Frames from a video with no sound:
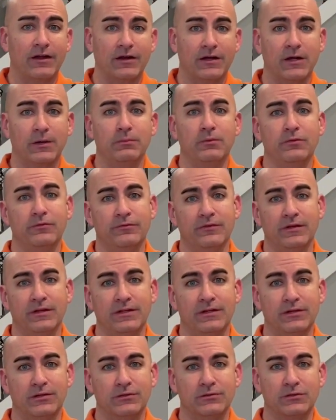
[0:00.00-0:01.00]
I've got a
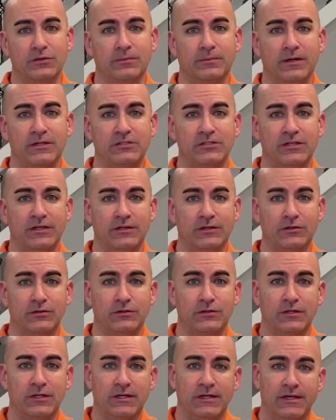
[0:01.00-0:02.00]
couple of videos on my
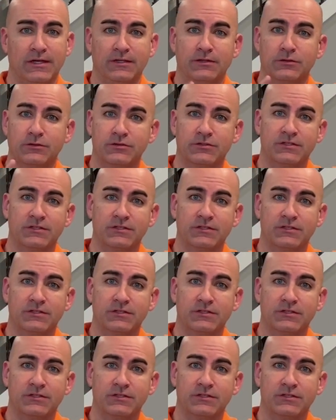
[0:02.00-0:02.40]
channel,